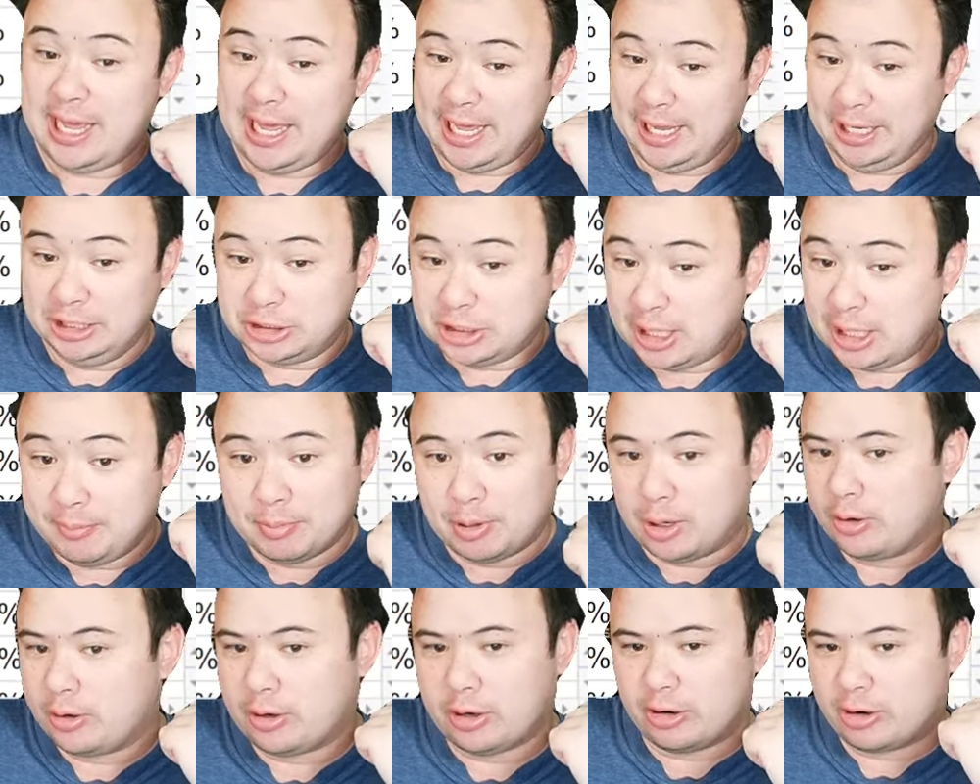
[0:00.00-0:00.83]
AJ
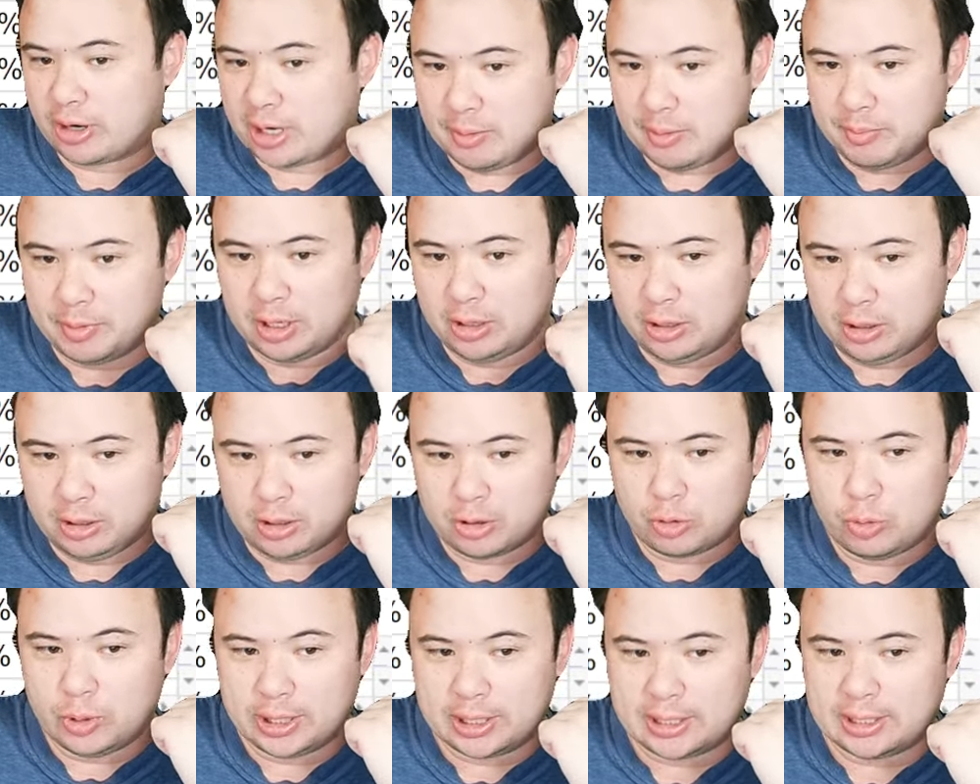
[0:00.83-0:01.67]
Barner coming
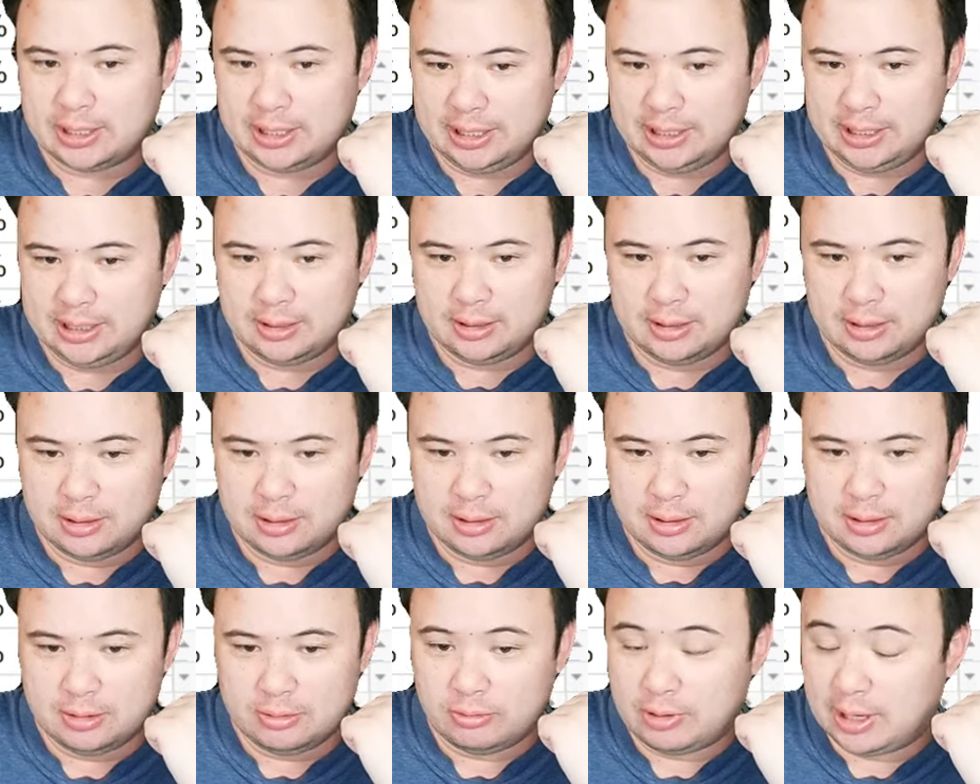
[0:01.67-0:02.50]
along quickly,
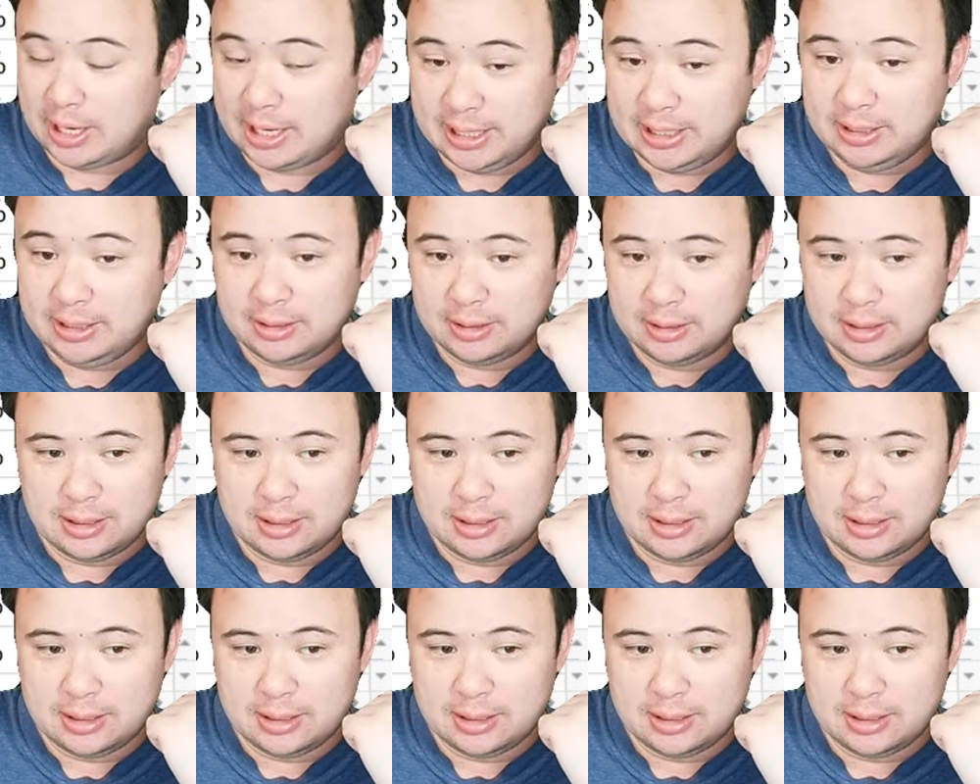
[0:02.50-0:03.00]
right?